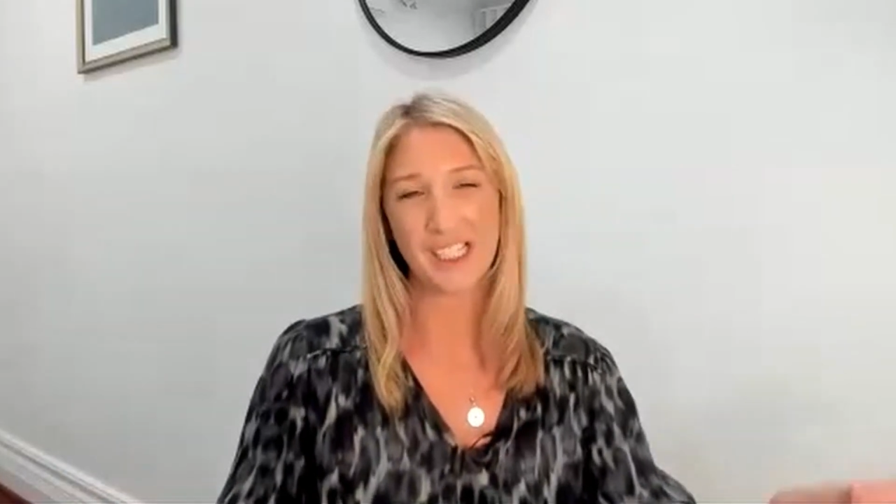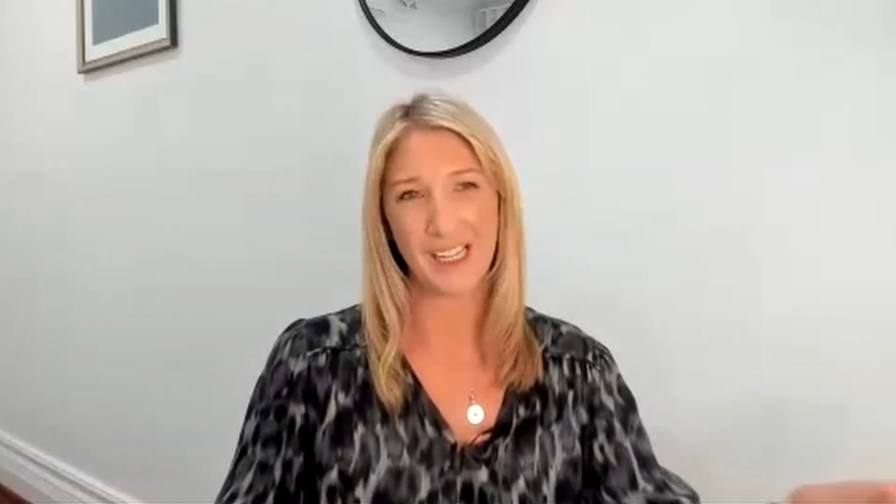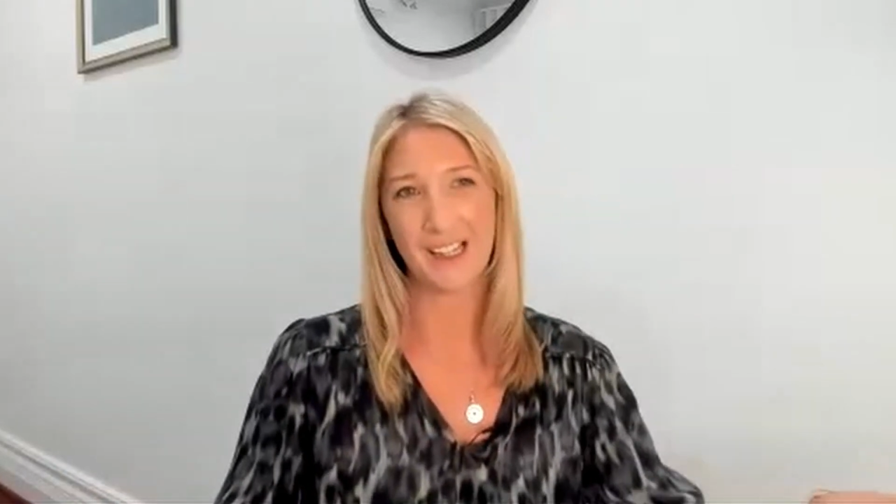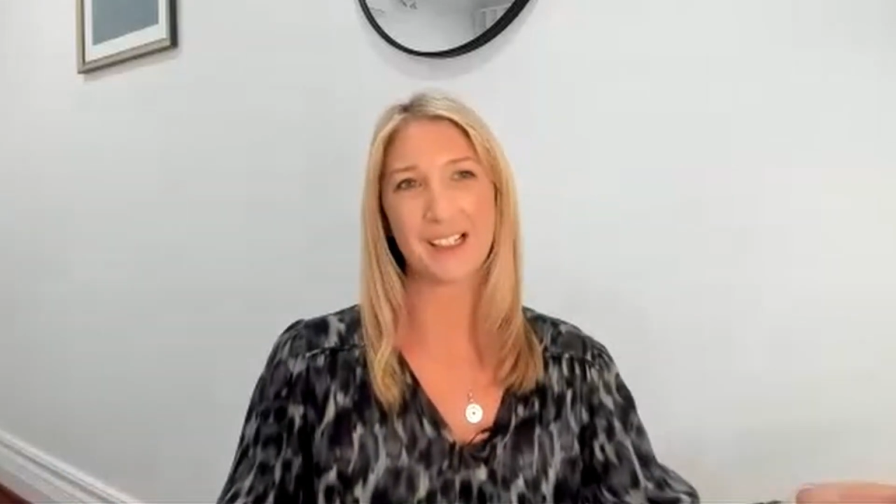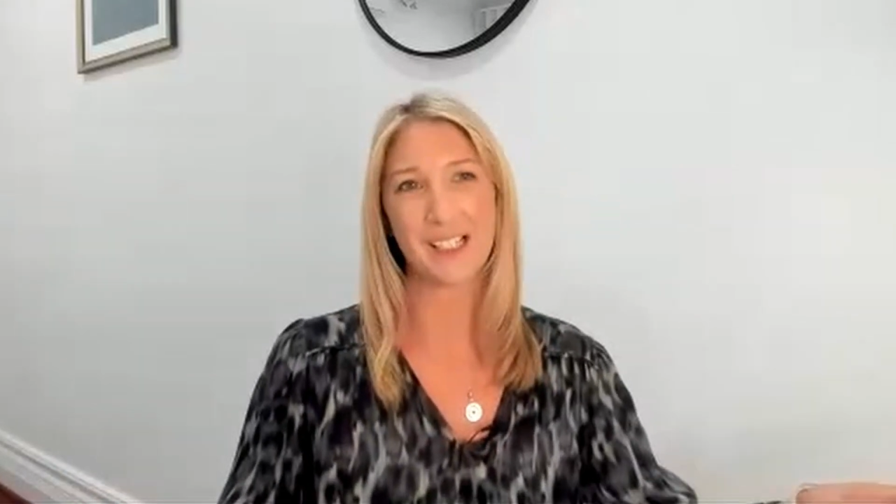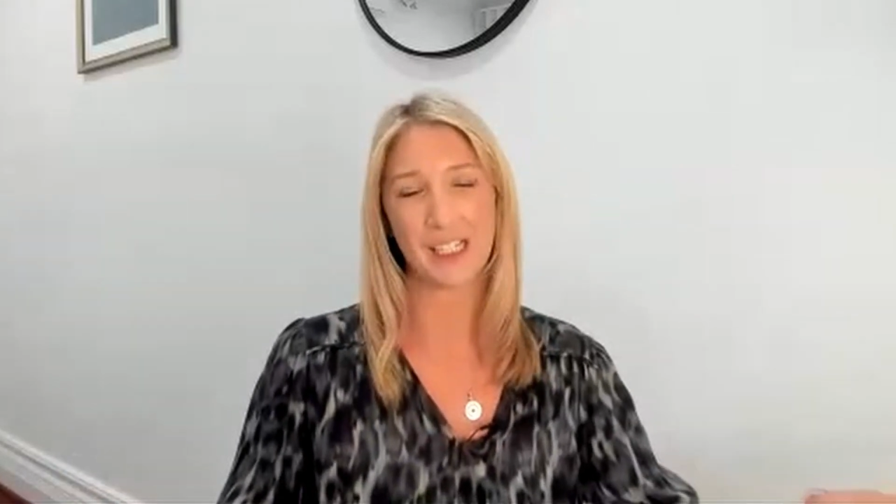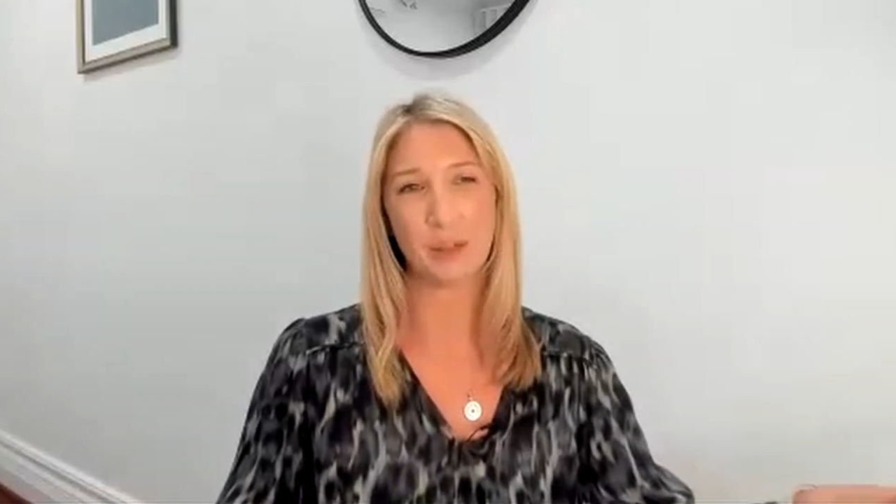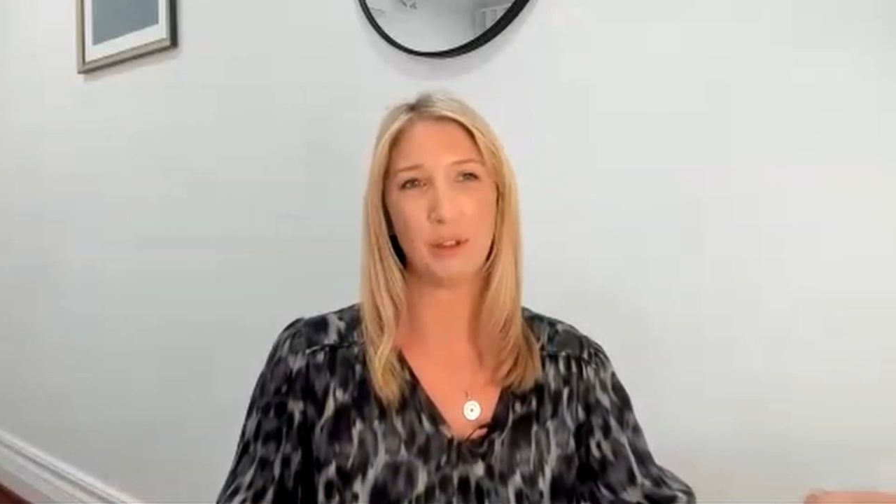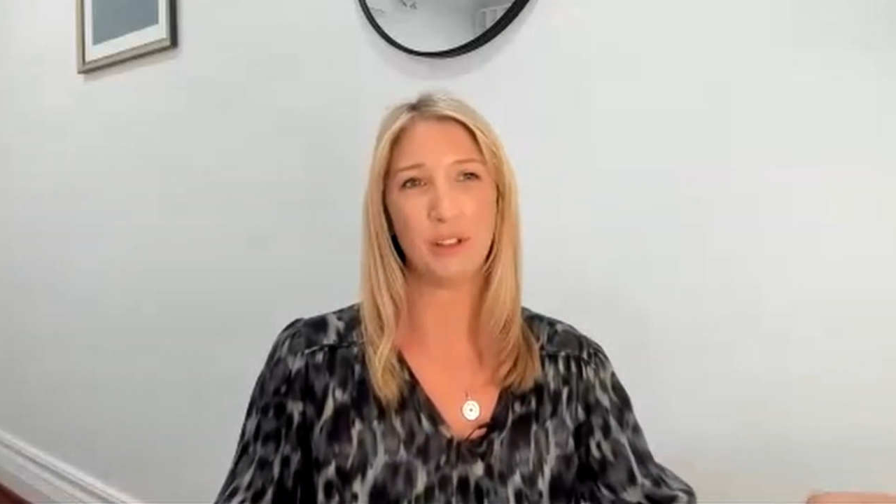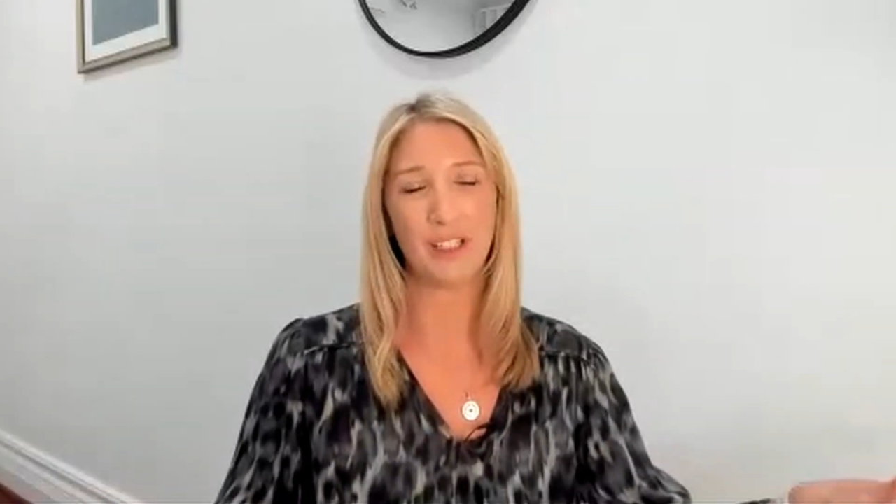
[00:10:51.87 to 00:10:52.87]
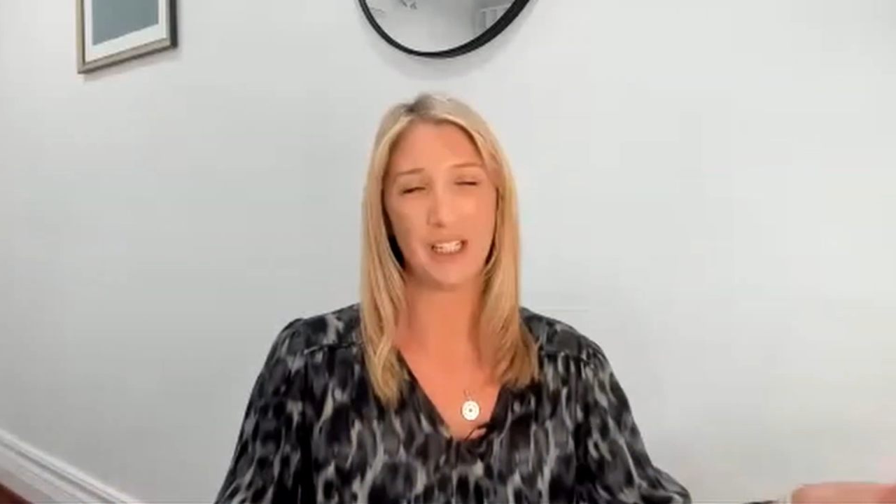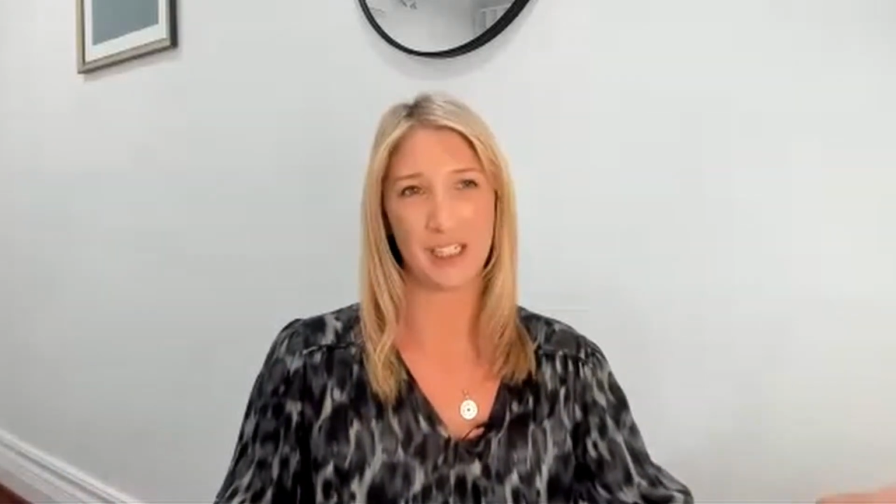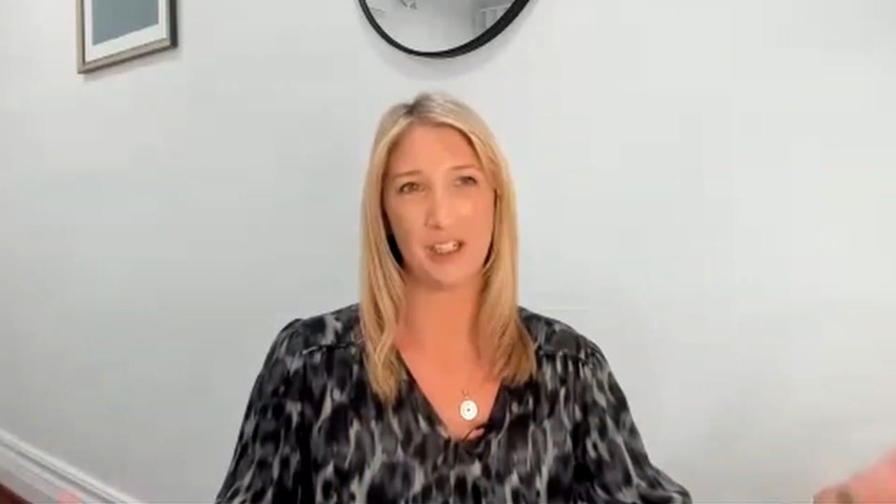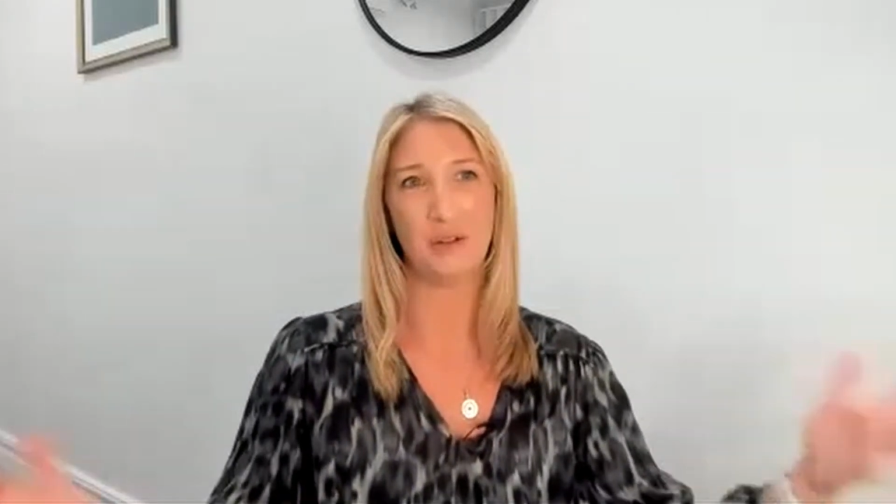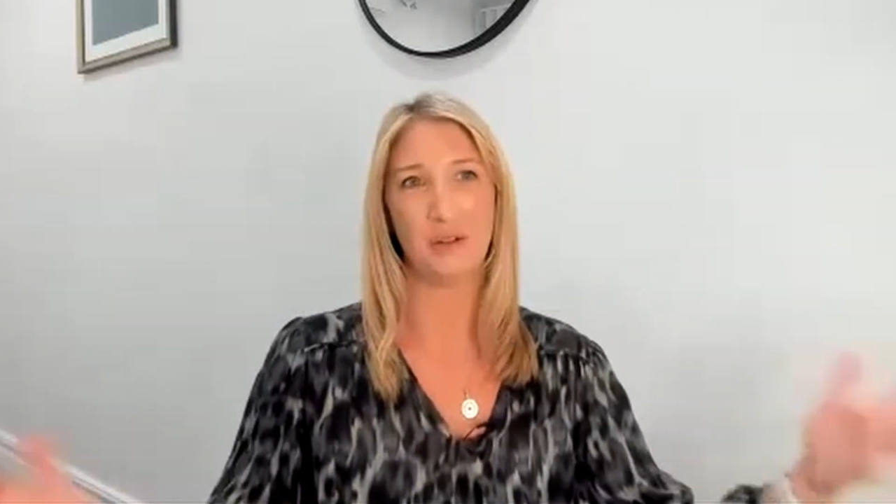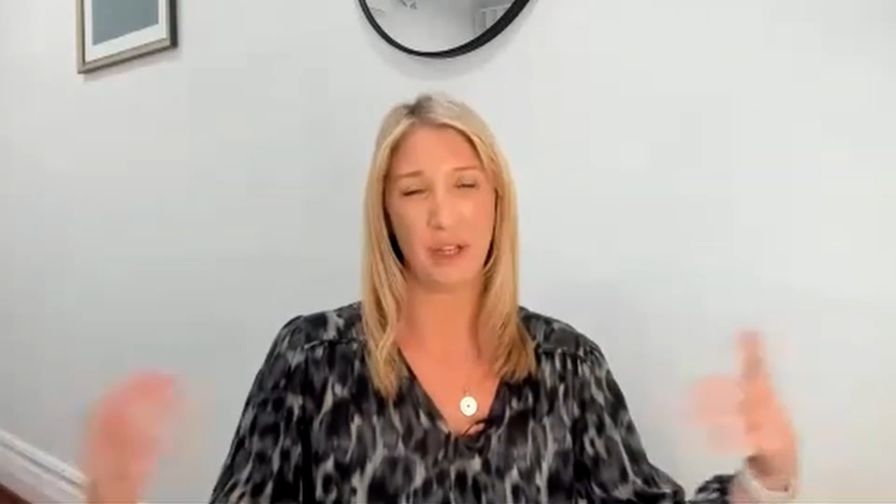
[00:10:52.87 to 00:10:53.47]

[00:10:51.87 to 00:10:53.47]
is inaccessible unless you